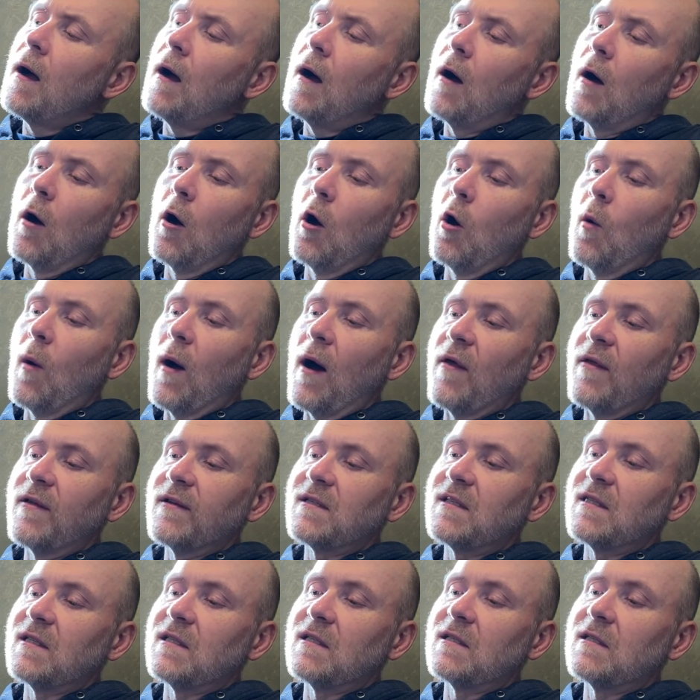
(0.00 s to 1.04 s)
Oh wow,
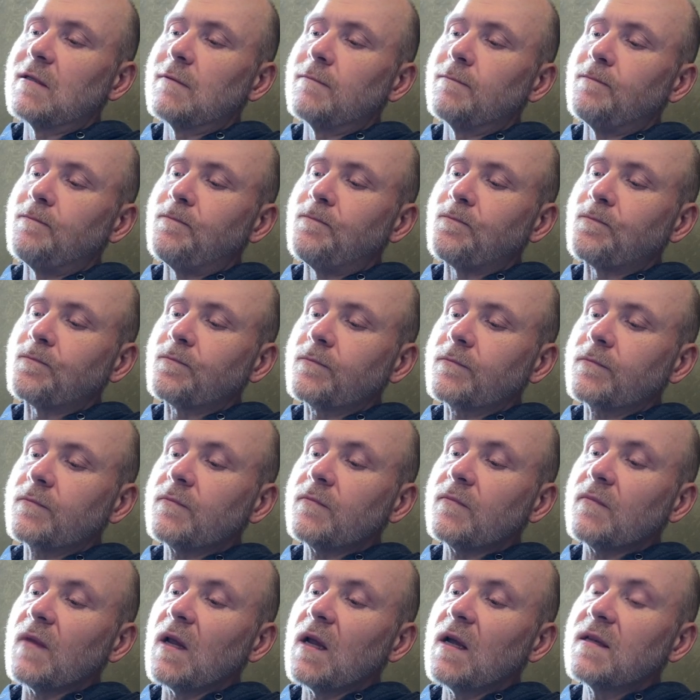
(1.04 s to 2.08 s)
this is
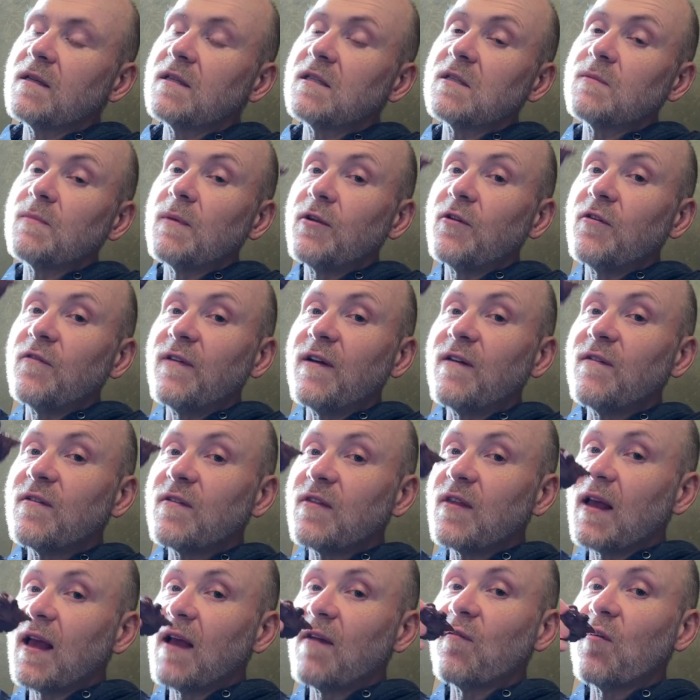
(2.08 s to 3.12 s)
my new favorite
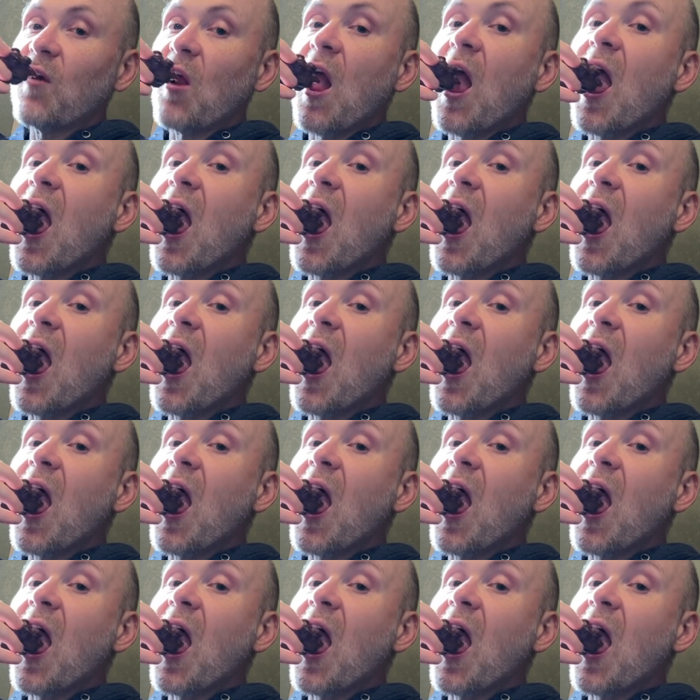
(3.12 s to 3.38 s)
thing ever.